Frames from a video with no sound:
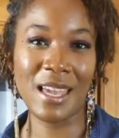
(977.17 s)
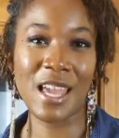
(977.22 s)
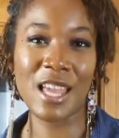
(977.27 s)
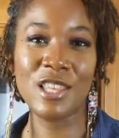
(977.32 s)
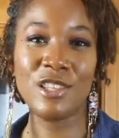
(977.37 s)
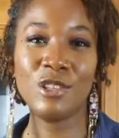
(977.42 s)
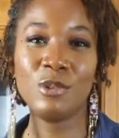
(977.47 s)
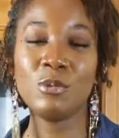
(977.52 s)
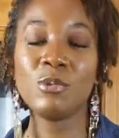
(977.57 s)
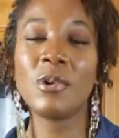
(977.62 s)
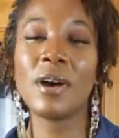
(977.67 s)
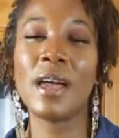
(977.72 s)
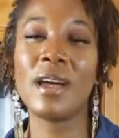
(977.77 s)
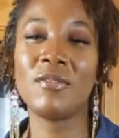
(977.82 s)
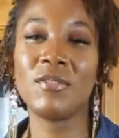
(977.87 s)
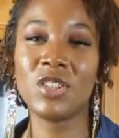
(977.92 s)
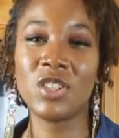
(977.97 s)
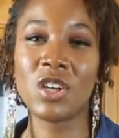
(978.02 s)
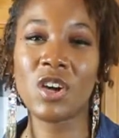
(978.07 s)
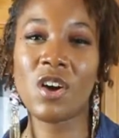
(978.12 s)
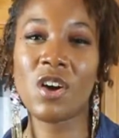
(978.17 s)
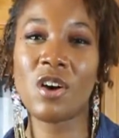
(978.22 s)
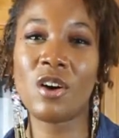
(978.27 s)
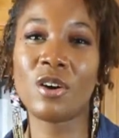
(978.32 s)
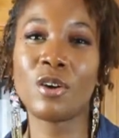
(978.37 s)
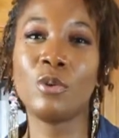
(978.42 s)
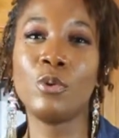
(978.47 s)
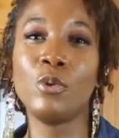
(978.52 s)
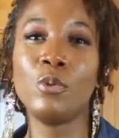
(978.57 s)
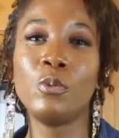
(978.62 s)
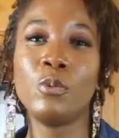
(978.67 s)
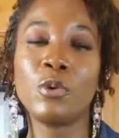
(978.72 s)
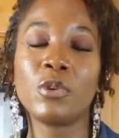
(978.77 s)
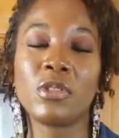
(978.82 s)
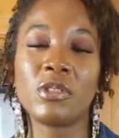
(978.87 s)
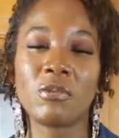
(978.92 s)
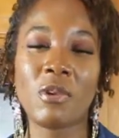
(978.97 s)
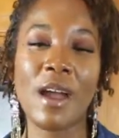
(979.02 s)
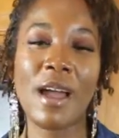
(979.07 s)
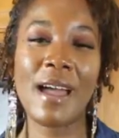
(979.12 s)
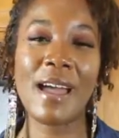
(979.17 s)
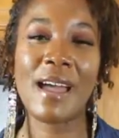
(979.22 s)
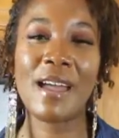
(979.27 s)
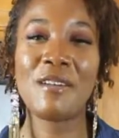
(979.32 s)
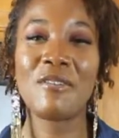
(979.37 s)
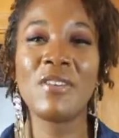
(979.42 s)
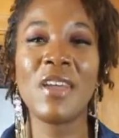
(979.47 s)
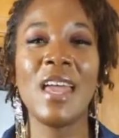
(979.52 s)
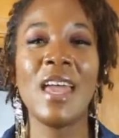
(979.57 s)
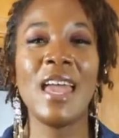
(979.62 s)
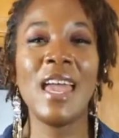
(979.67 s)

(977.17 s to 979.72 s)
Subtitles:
and you will have a dog who will thrive